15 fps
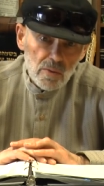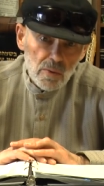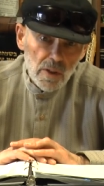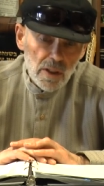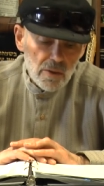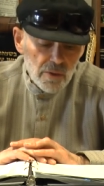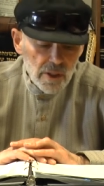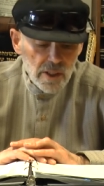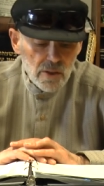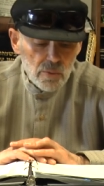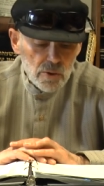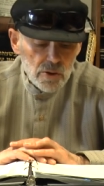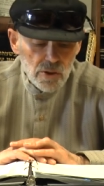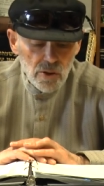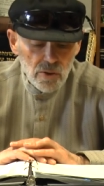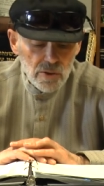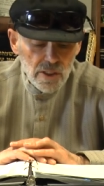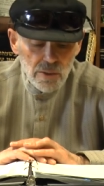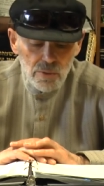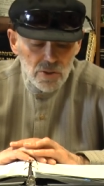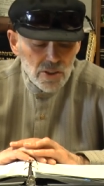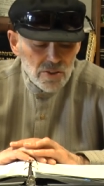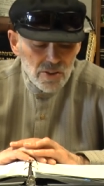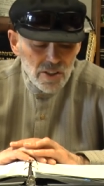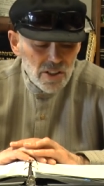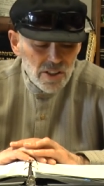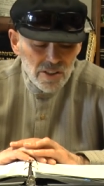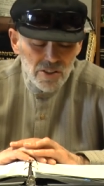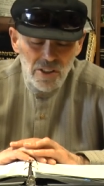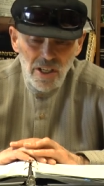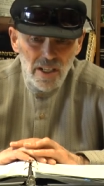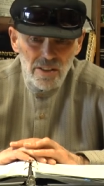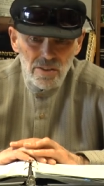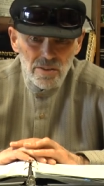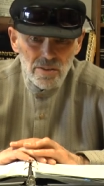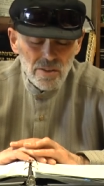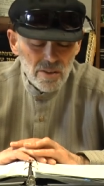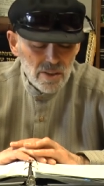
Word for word: well, then it would show that he was just a young child,